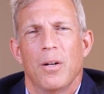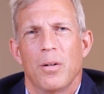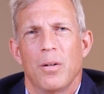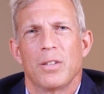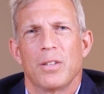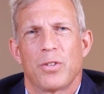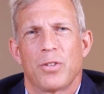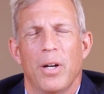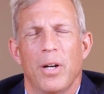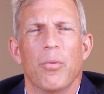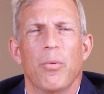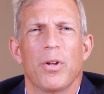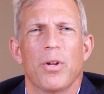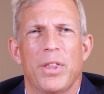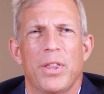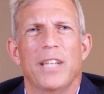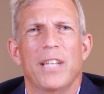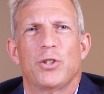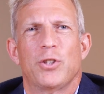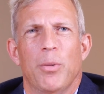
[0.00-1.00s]
Well, that's great. Well,
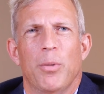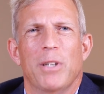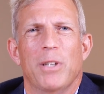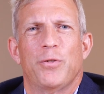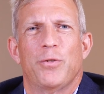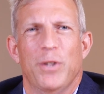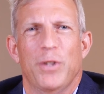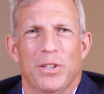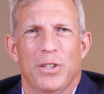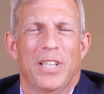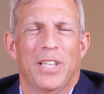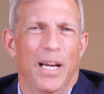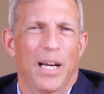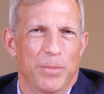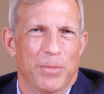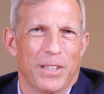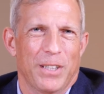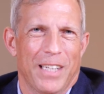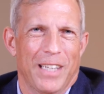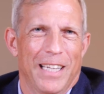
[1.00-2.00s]
thanks so much for your
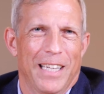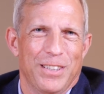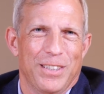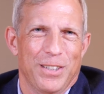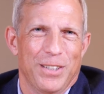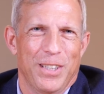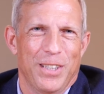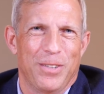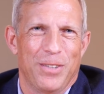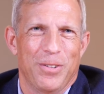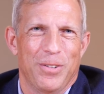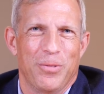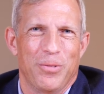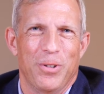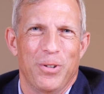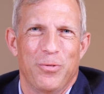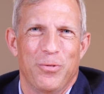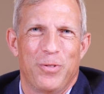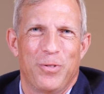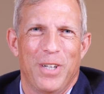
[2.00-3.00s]
time here, guys. I think
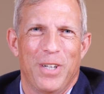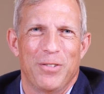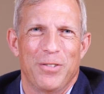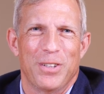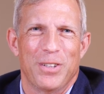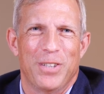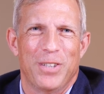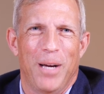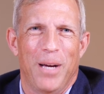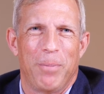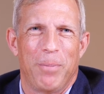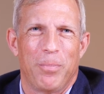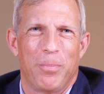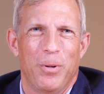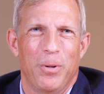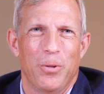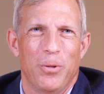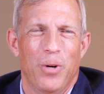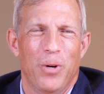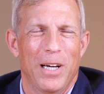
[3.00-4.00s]
we've covered the topic
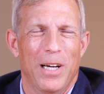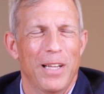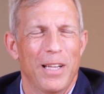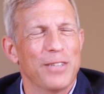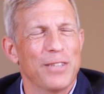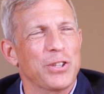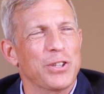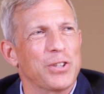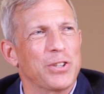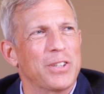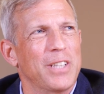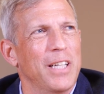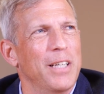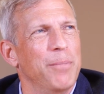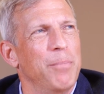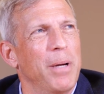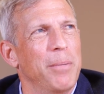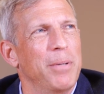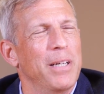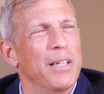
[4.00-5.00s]
pretty well. I'll just,
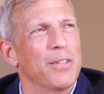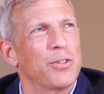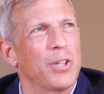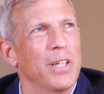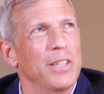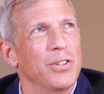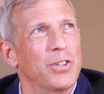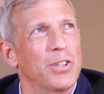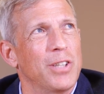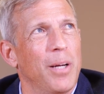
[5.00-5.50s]
uh, maybe I'll try and